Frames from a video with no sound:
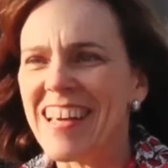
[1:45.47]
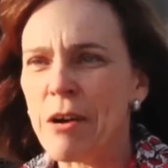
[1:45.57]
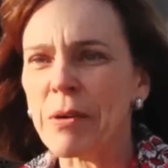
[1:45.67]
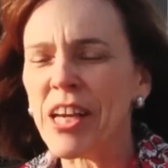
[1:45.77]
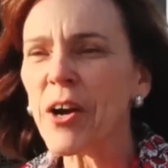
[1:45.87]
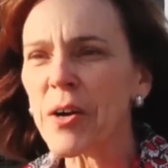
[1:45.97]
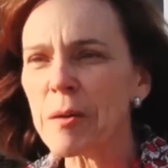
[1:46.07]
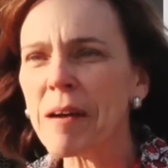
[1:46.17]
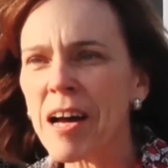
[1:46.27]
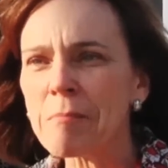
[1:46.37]
And when he heard
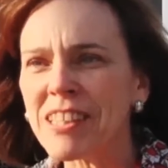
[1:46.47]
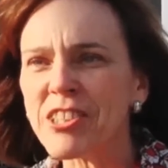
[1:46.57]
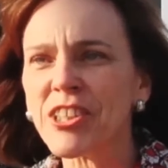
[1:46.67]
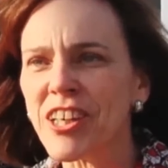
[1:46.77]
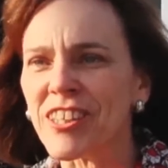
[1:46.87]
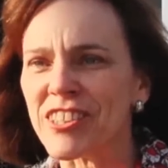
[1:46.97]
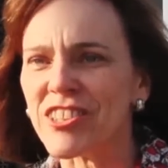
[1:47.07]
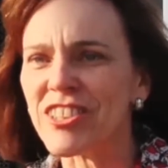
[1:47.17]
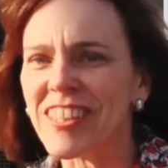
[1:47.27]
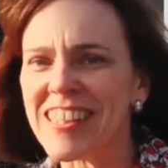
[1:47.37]
about my
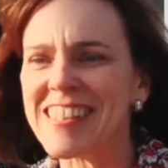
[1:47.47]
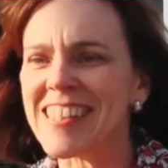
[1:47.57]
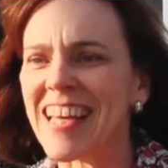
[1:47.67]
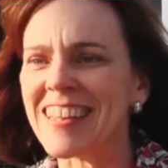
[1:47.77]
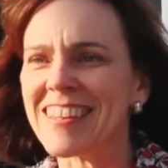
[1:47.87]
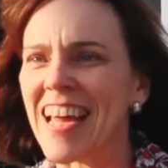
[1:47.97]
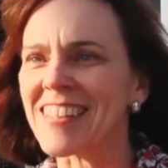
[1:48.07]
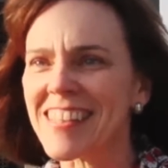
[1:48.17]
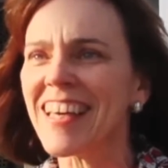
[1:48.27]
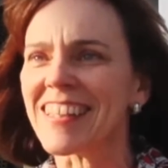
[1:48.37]
church, he said,
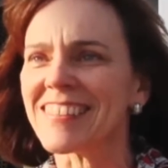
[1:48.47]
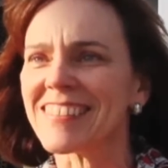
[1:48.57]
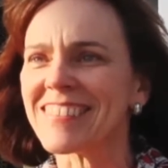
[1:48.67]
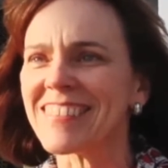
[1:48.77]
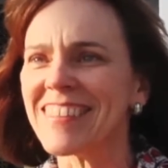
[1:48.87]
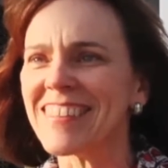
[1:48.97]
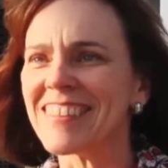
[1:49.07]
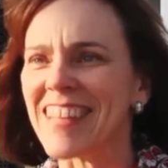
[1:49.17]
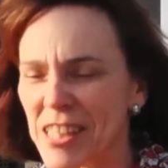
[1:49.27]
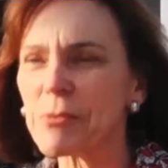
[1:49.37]
that's it.
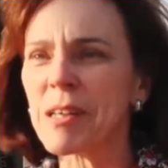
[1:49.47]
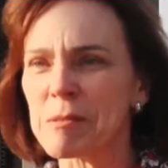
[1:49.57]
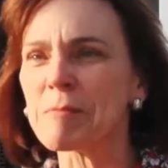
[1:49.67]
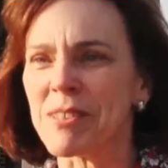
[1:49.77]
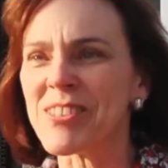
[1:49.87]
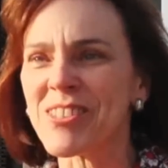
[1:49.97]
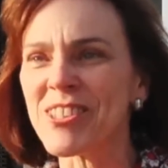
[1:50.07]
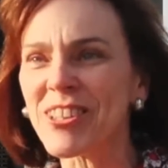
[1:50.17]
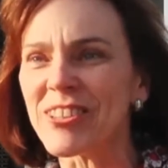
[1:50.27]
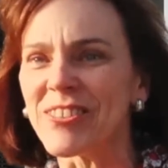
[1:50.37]
That's what I'm supposed to
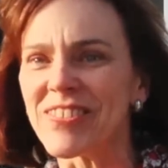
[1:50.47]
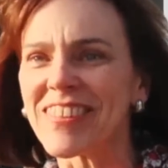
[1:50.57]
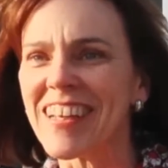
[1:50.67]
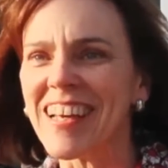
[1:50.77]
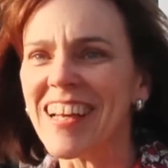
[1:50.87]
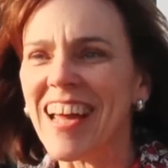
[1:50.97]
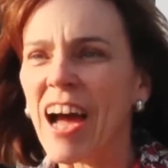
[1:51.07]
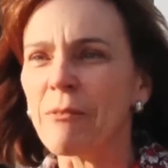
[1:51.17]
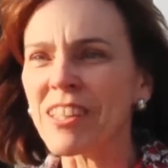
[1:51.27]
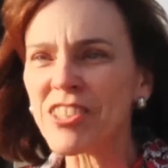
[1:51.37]
do.
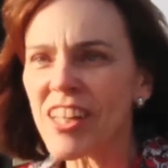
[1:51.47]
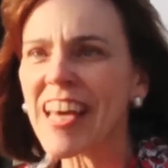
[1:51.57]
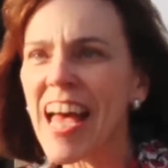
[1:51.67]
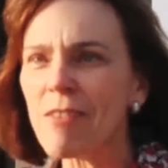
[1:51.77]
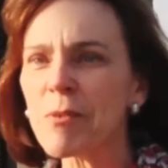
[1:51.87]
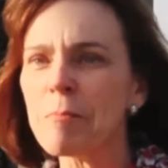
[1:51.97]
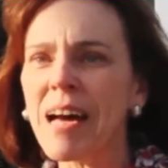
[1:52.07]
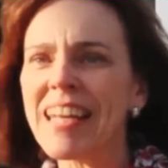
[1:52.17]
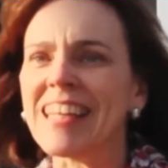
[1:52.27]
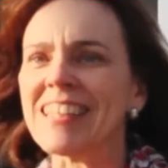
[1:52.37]
I want y'all to have the
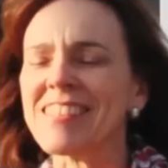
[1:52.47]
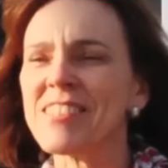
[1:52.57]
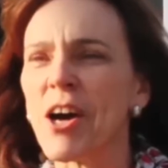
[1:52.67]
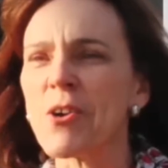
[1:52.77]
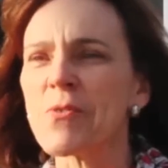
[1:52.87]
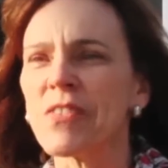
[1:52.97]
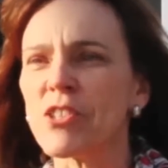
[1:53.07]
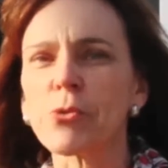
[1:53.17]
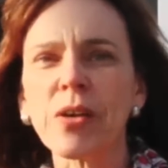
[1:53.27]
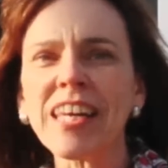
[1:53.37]
money. So the
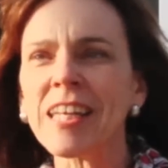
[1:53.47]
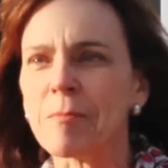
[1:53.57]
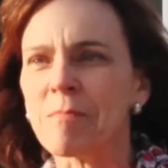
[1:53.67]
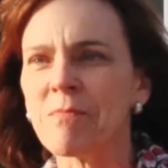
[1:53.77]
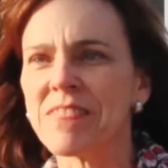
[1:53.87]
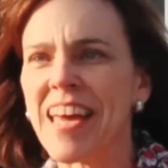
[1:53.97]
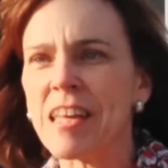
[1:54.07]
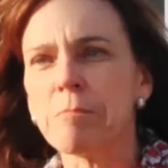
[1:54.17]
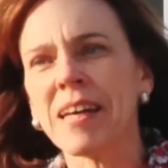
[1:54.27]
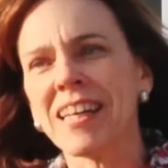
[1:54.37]
dream that
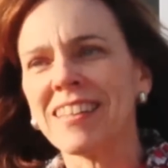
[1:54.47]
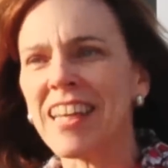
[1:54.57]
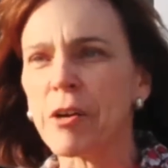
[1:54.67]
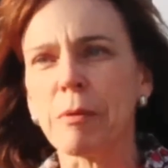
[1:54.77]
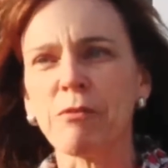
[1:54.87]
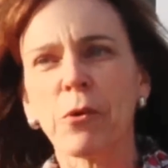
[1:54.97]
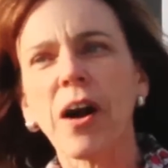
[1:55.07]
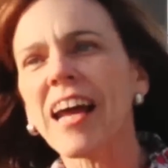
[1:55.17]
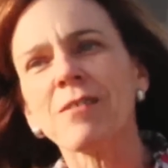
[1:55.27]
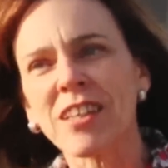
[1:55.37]
had been here before
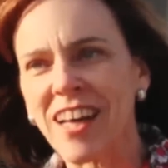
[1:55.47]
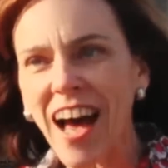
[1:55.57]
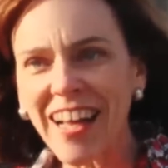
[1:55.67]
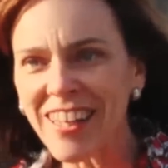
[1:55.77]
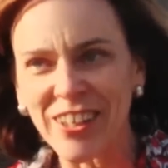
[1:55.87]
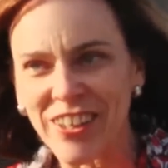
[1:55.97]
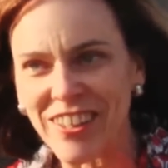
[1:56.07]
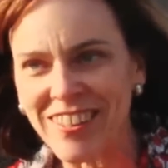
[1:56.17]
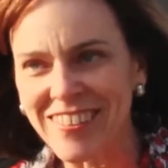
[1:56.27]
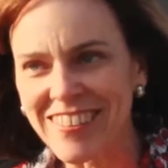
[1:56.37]
I even got here,